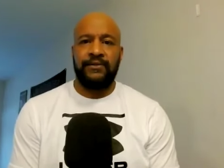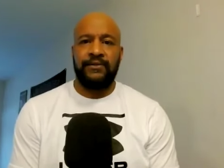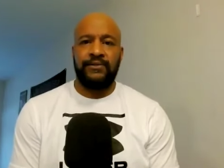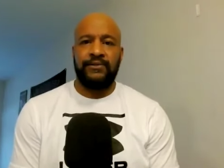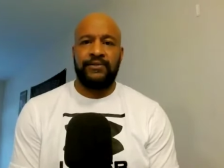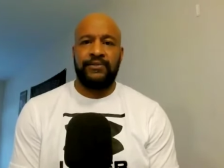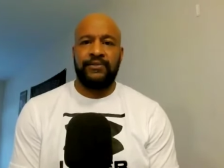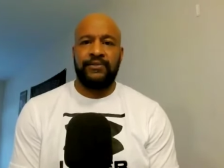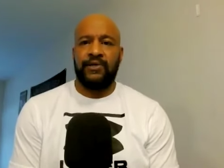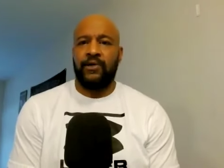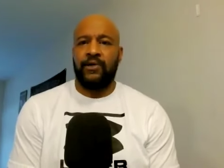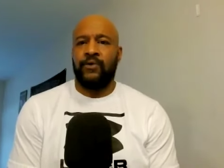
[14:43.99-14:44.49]

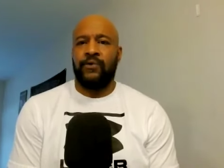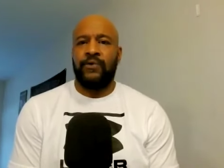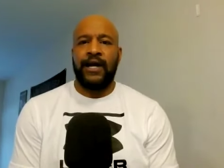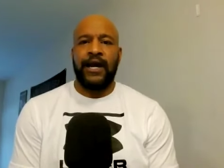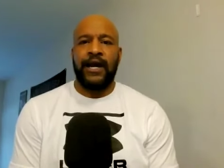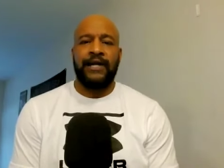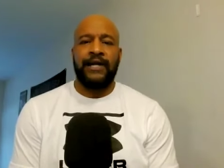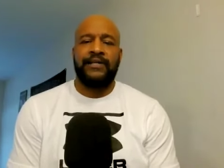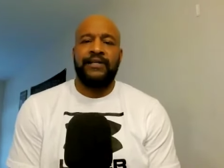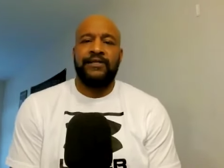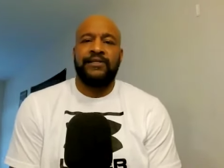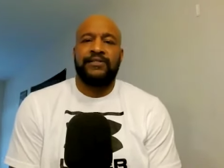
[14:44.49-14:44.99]
So
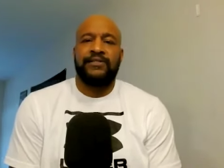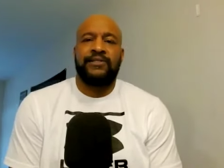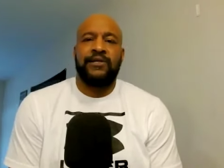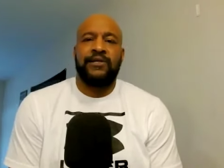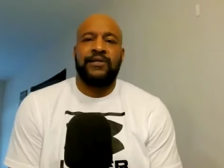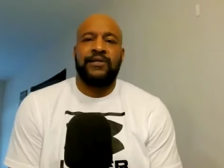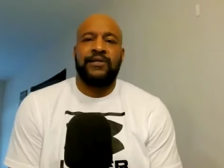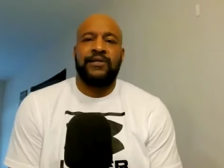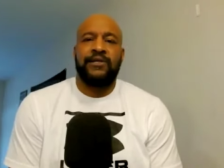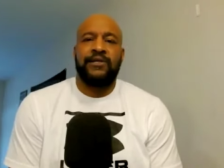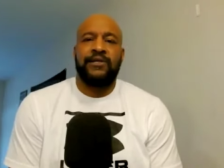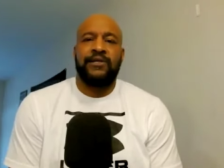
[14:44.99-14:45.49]
after he
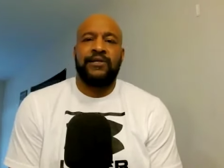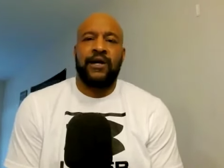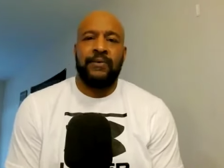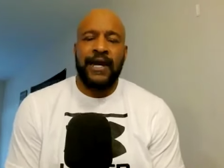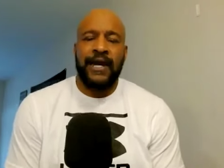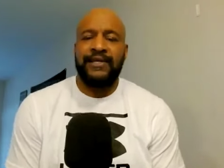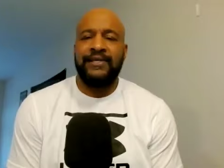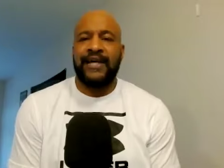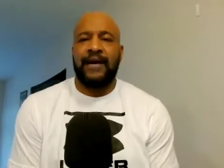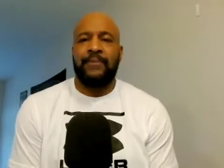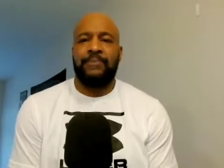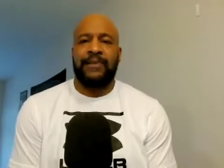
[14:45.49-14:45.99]
started uh,
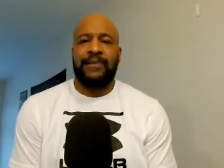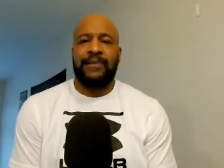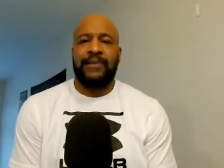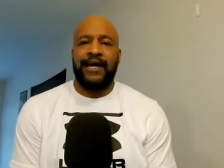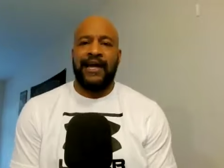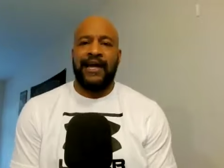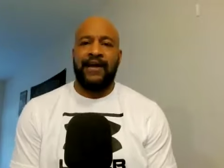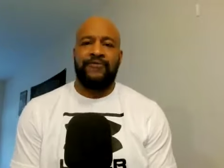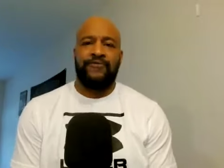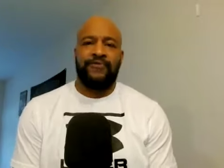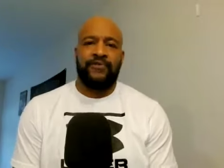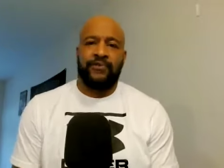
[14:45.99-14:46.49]
Anthony
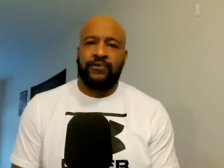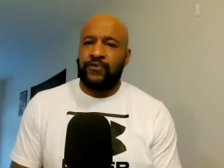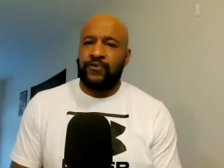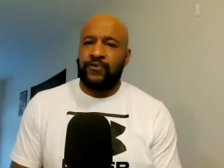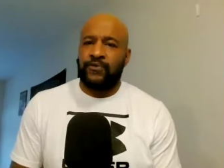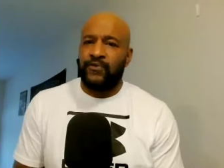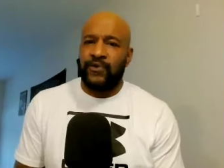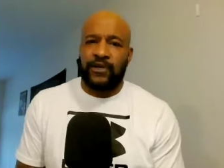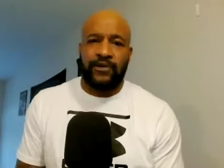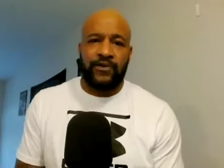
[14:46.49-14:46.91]
stopped laughing on the